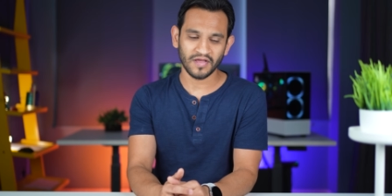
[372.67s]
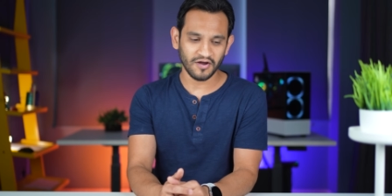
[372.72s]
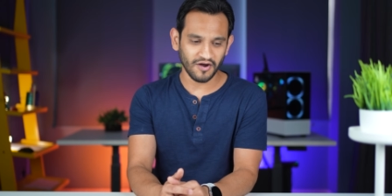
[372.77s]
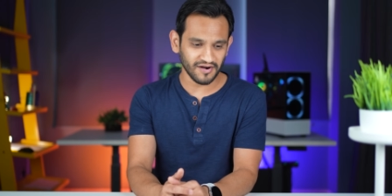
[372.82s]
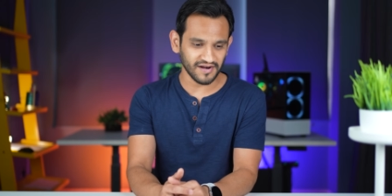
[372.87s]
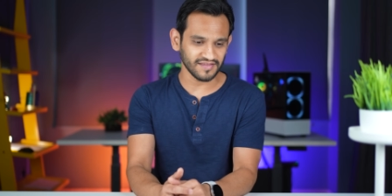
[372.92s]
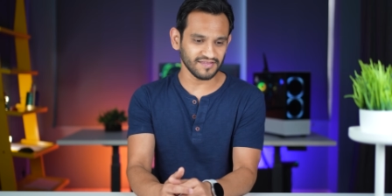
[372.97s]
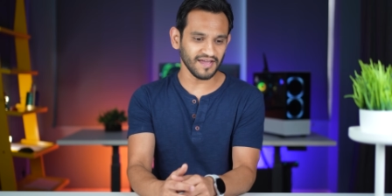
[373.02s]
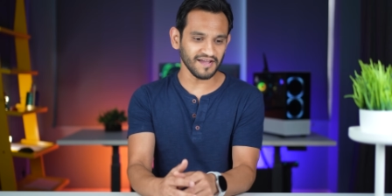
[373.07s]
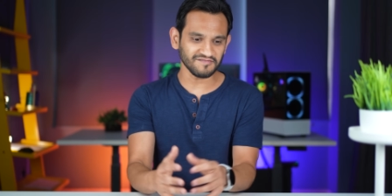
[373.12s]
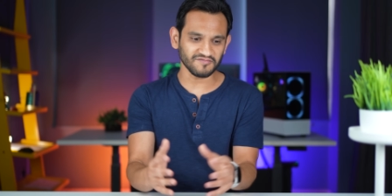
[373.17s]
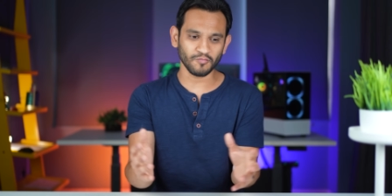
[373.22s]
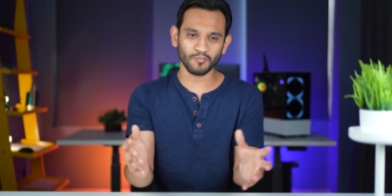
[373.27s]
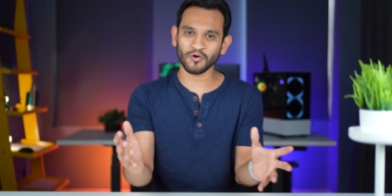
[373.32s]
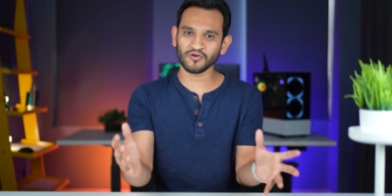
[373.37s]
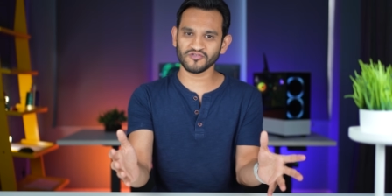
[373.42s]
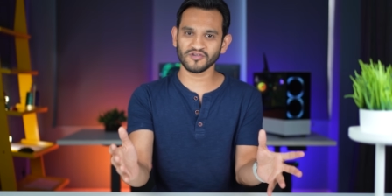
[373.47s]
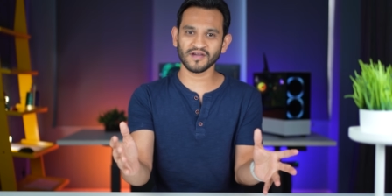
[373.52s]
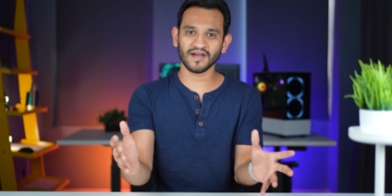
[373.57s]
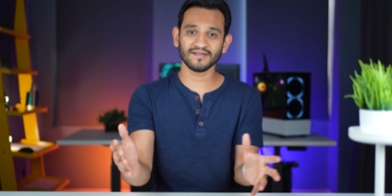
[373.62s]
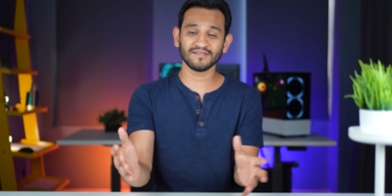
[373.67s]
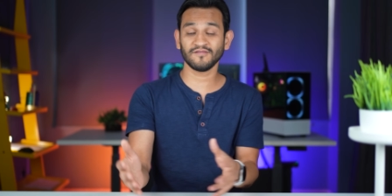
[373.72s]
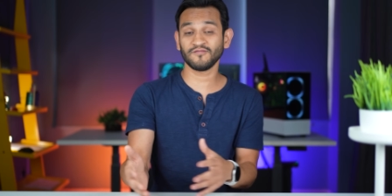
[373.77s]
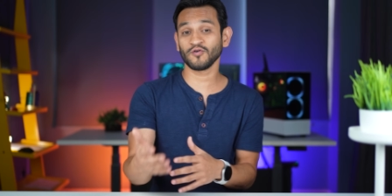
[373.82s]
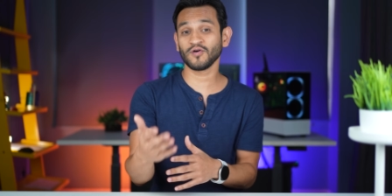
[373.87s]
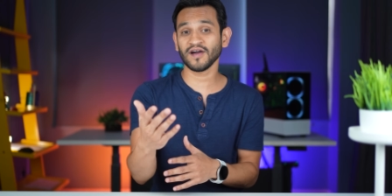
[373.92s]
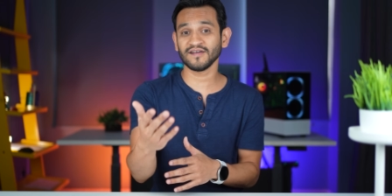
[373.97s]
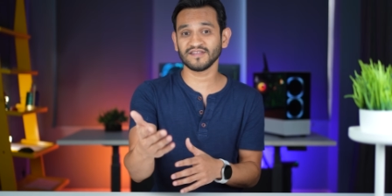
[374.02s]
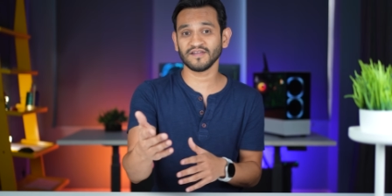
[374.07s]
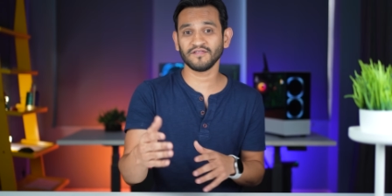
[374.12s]
All right, thanks for watching, guys. If you
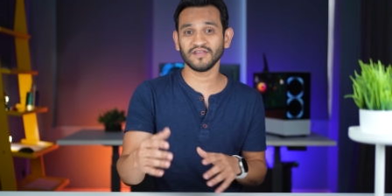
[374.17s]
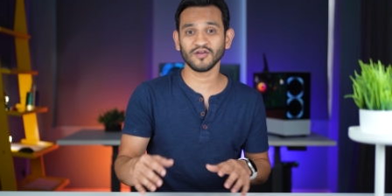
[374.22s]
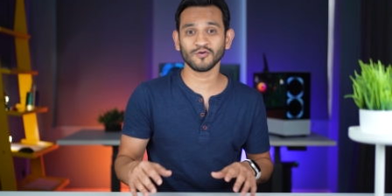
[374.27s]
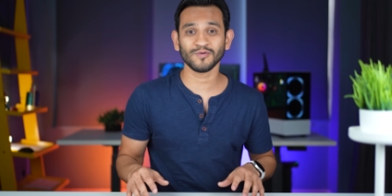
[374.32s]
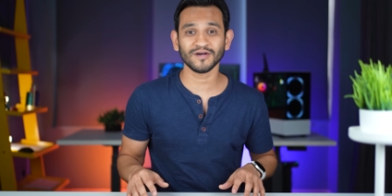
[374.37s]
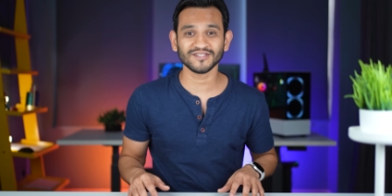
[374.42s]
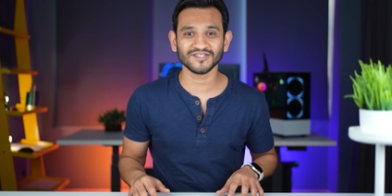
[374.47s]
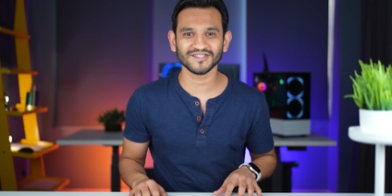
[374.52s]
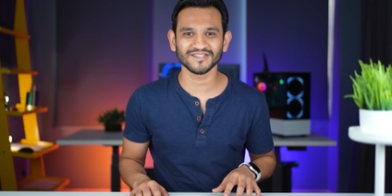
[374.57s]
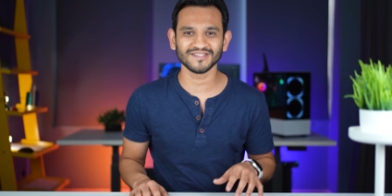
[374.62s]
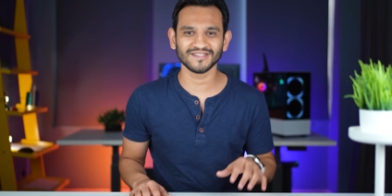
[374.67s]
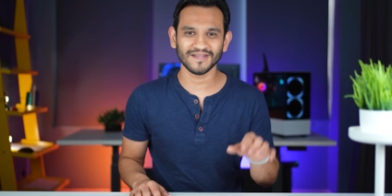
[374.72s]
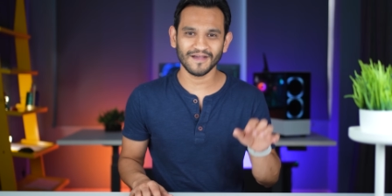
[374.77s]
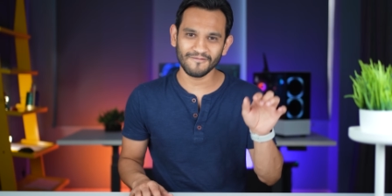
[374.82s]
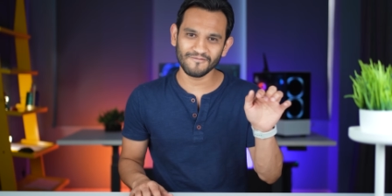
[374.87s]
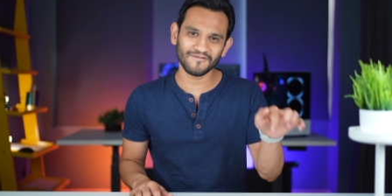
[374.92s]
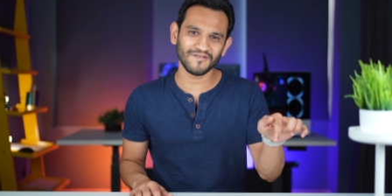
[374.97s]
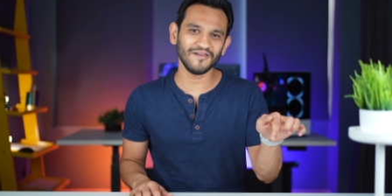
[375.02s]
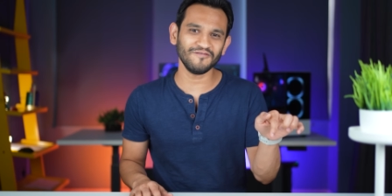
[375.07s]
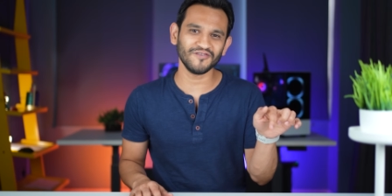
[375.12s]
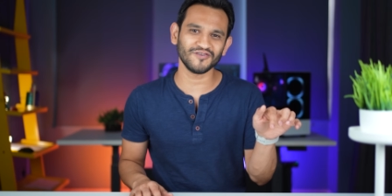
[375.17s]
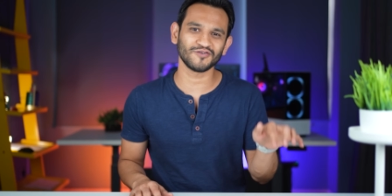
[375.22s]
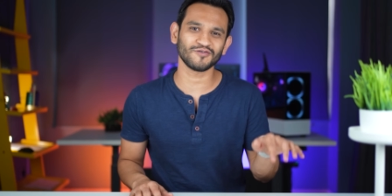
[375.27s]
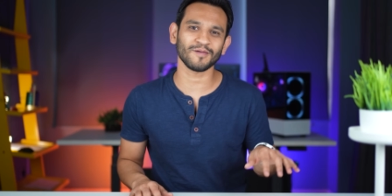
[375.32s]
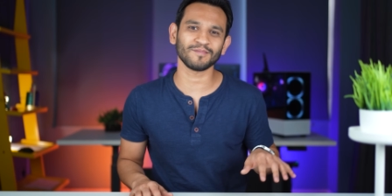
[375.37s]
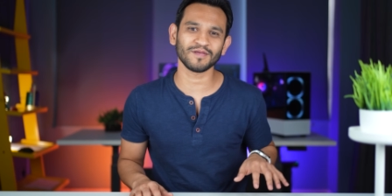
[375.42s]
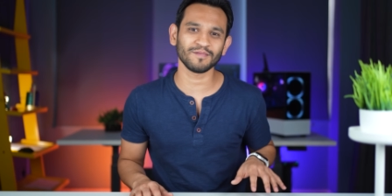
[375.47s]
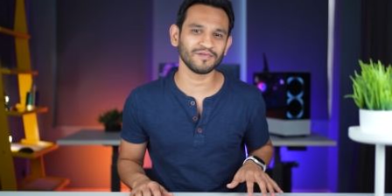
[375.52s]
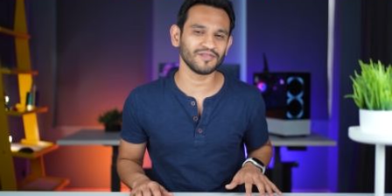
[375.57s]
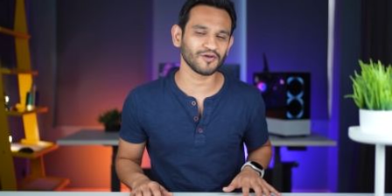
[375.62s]
guys have any questions, feel free to
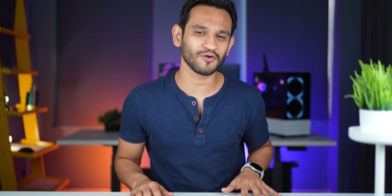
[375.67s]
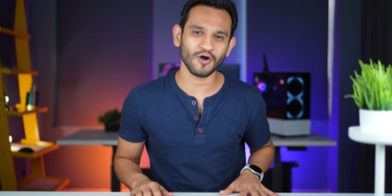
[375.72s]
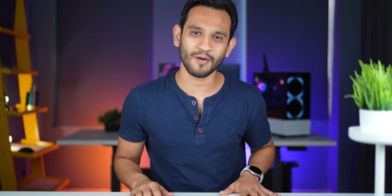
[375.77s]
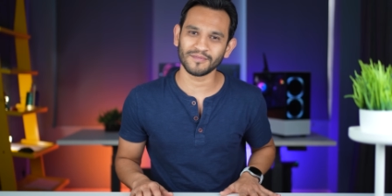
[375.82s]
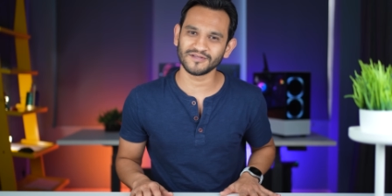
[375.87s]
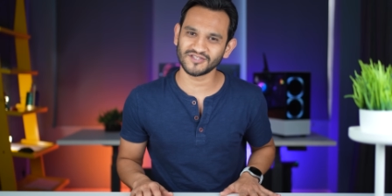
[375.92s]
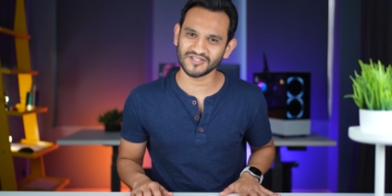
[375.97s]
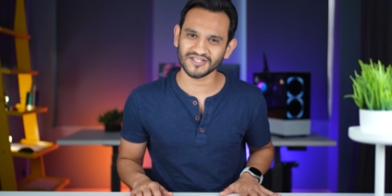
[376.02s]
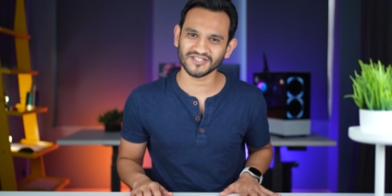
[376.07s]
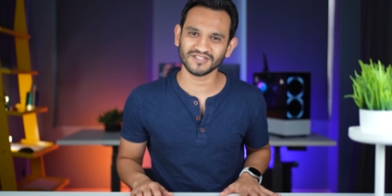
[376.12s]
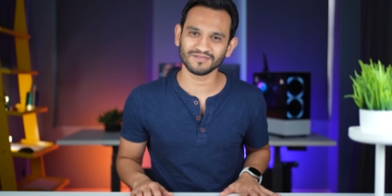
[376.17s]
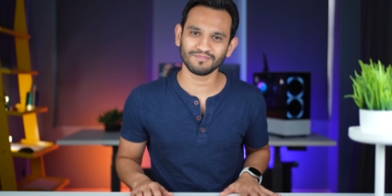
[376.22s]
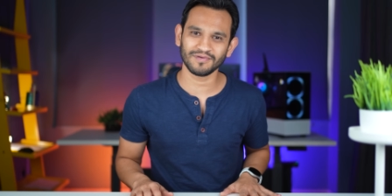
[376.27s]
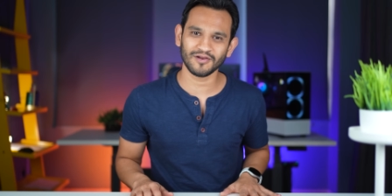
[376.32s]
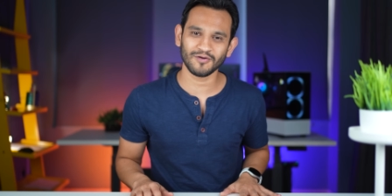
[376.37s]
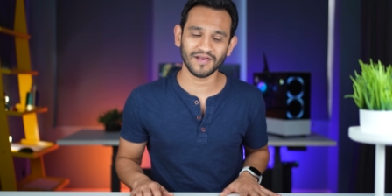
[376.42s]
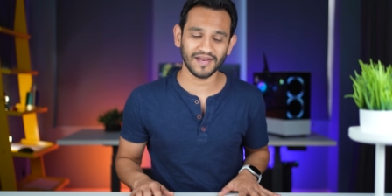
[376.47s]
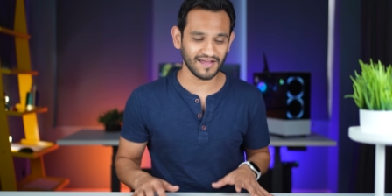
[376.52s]
drop them in the comment section below.